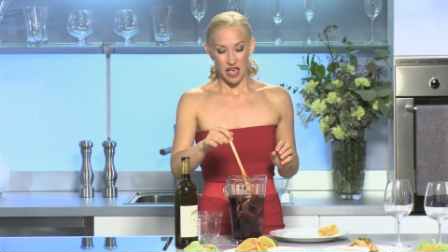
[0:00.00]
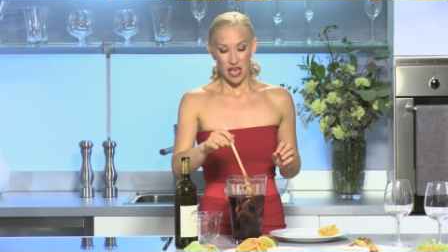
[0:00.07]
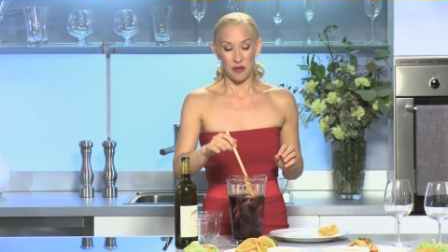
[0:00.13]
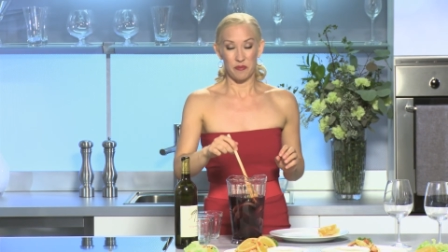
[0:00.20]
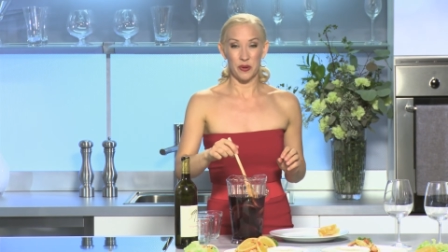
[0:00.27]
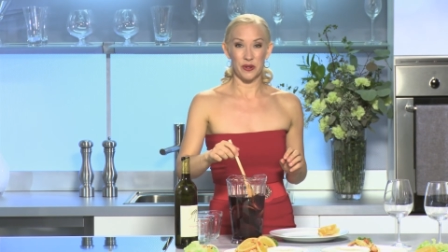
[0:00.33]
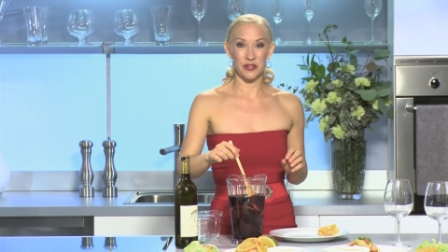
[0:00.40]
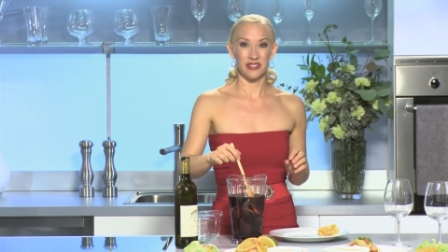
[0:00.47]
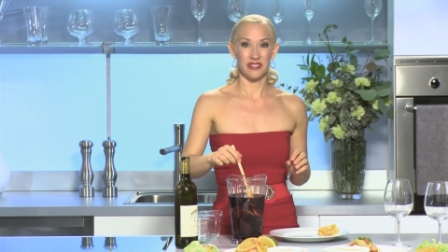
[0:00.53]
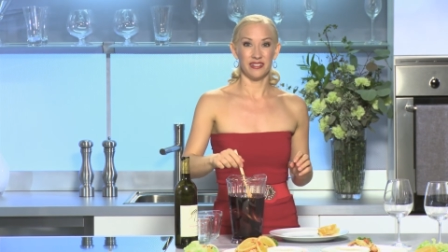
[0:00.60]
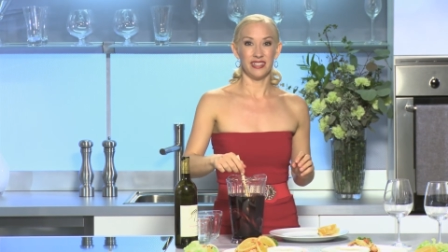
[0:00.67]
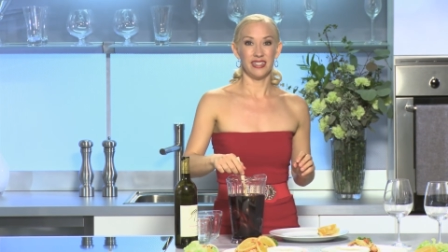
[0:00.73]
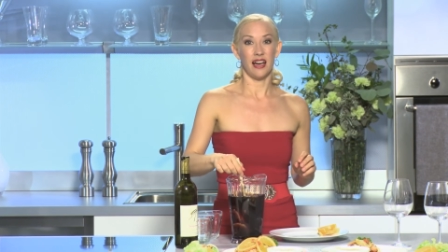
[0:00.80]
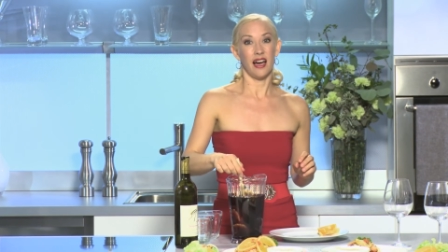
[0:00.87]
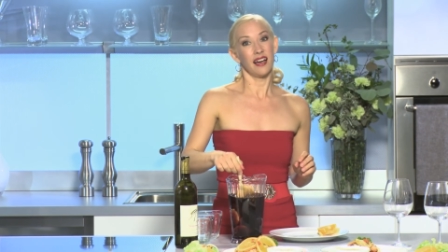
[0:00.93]
and
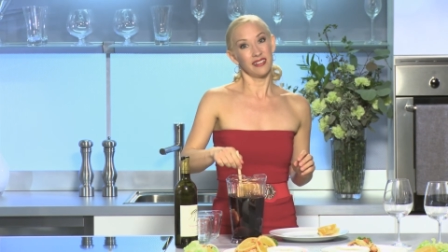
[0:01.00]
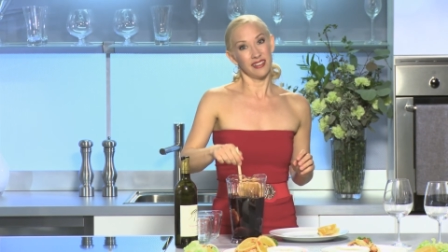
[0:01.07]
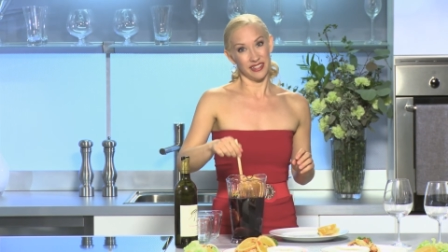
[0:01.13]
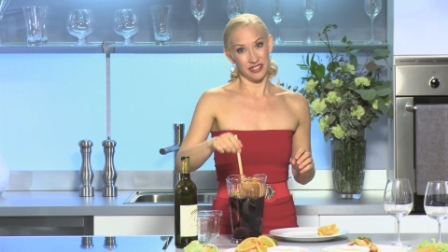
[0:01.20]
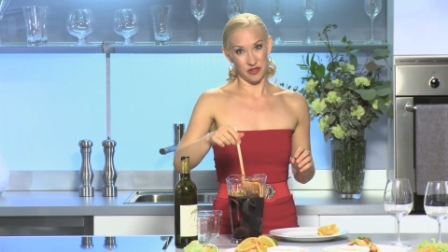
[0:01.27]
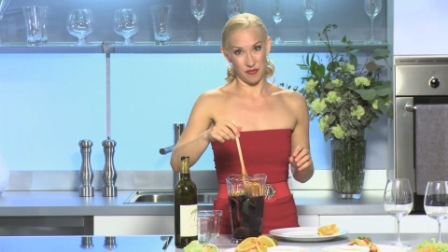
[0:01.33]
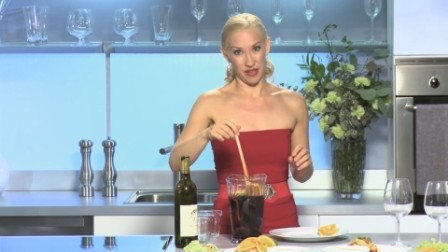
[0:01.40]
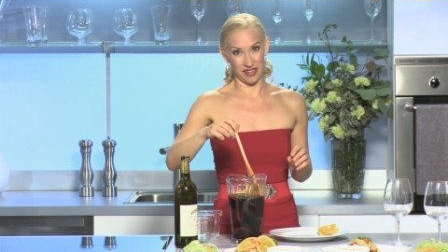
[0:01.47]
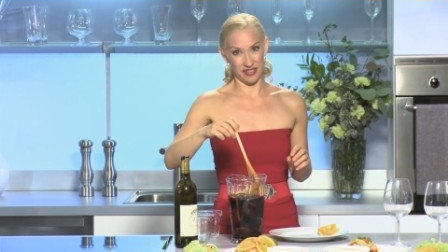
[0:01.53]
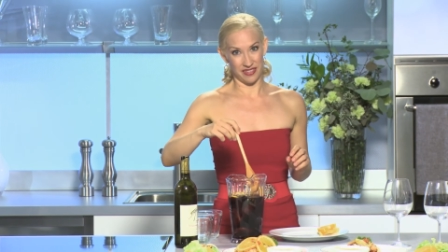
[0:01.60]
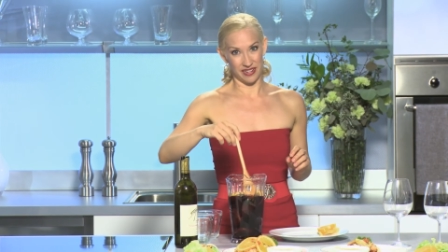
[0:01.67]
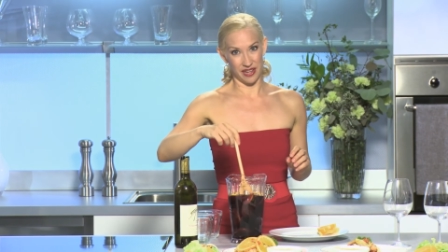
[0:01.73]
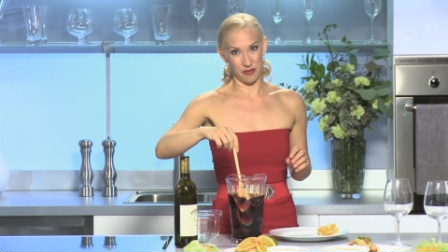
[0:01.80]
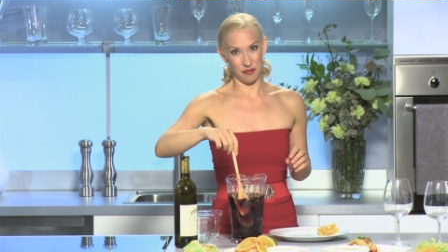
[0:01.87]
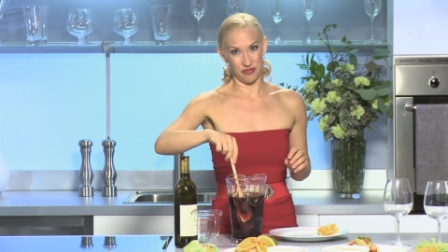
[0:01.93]
personally I like to make it the
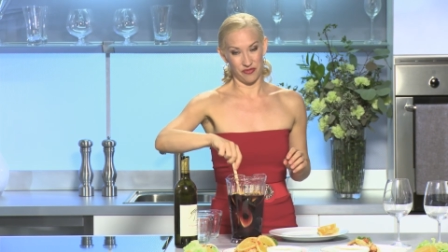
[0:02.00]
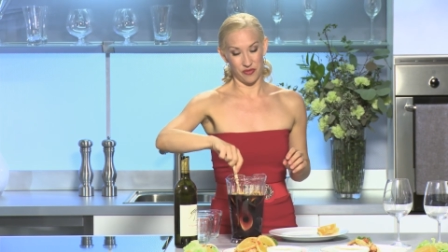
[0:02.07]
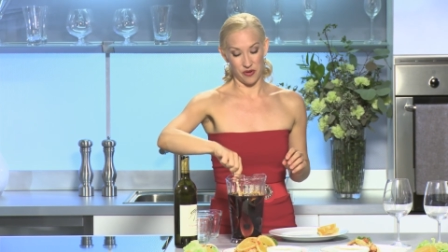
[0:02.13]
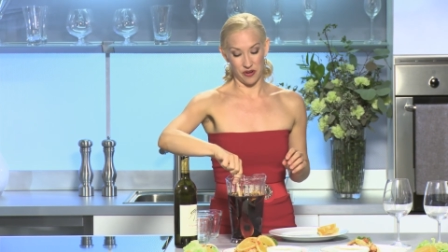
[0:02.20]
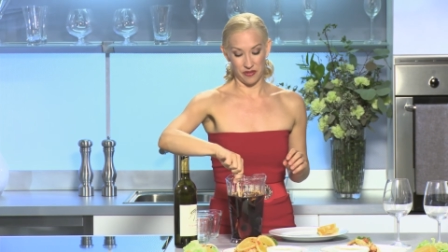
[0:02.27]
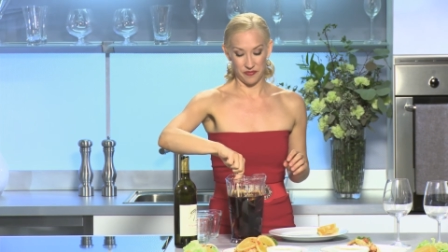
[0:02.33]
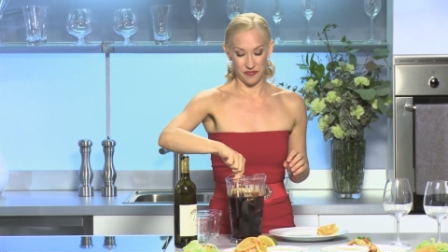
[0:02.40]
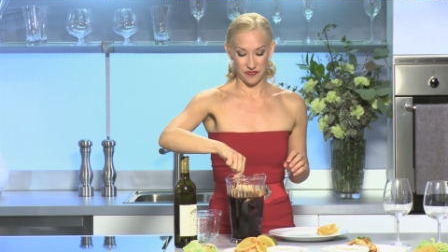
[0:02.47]
night before.